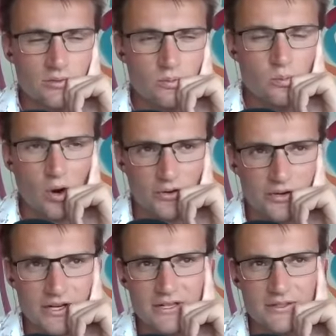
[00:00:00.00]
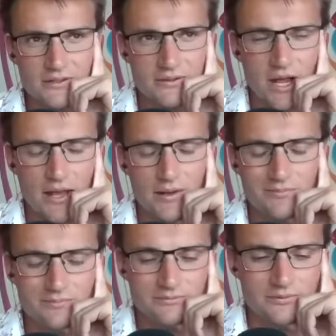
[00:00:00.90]
worried
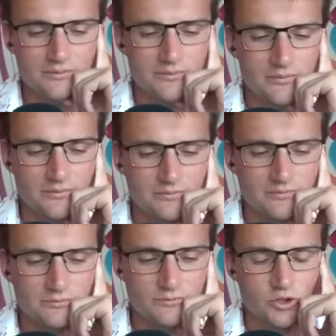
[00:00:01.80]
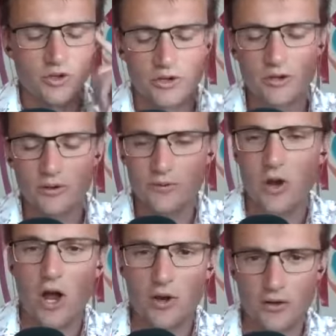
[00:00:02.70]
uh, not only for
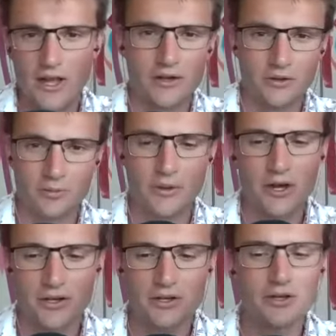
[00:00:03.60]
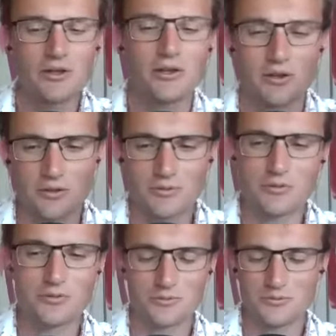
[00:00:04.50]
your own health but you know
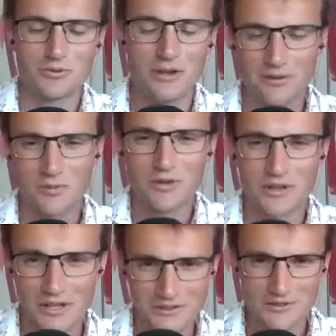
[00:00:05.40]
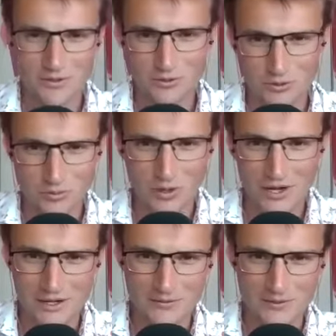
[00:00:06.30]
you're, you're living with liz your, your
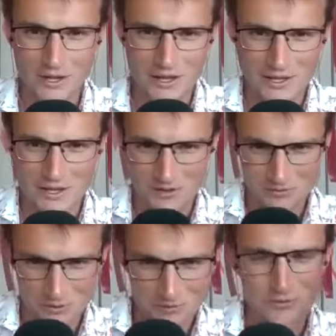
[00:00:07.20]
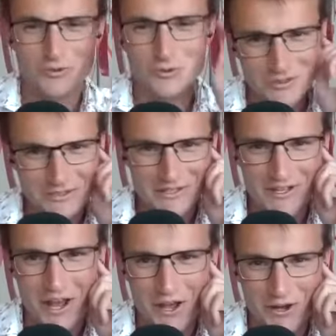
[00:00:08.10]
wife one of your daughters is
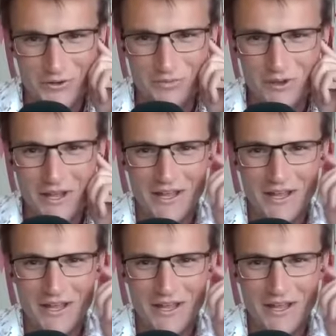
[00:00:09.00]
at home